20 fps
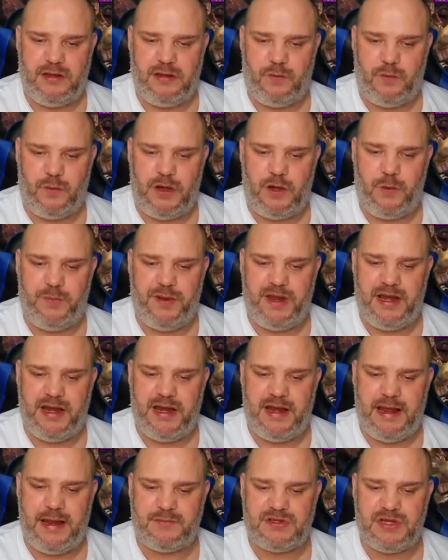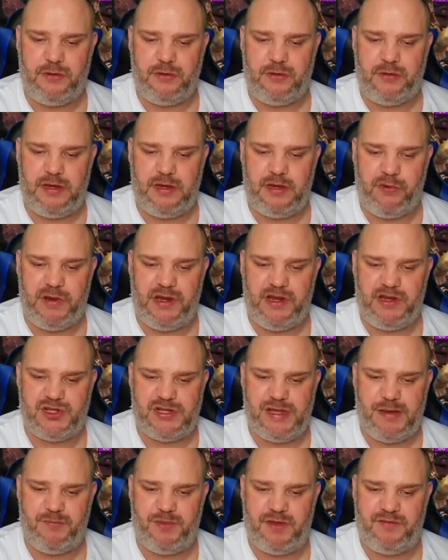while being an absolutely brilliant
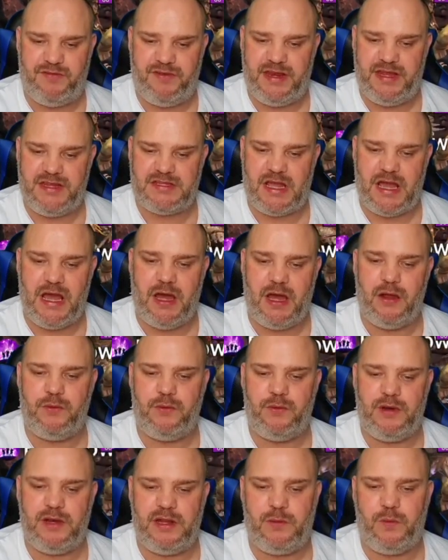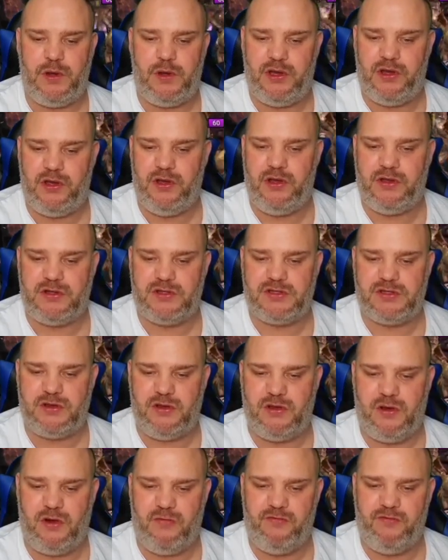champion for this, only works
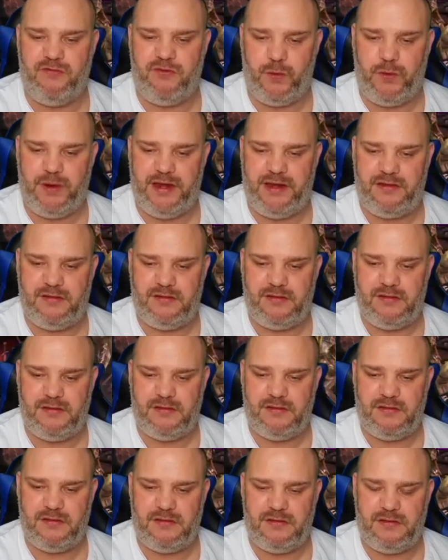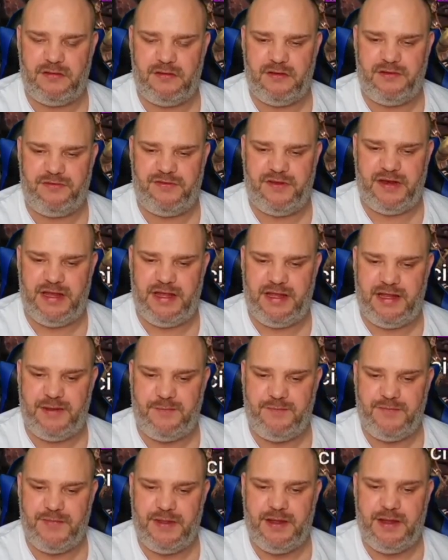on Void Affinity.
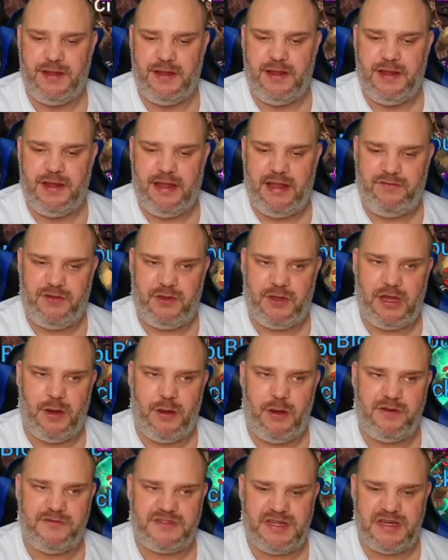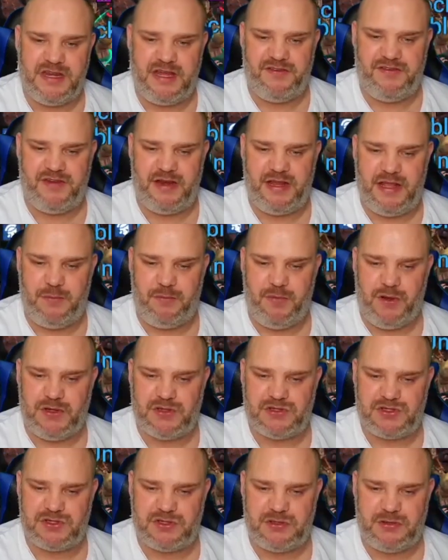If you go over to the Affinity
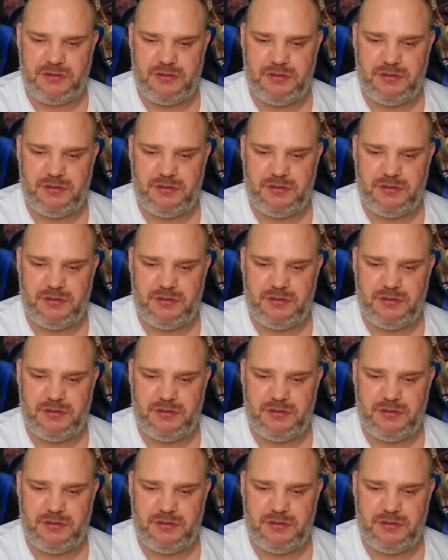boss,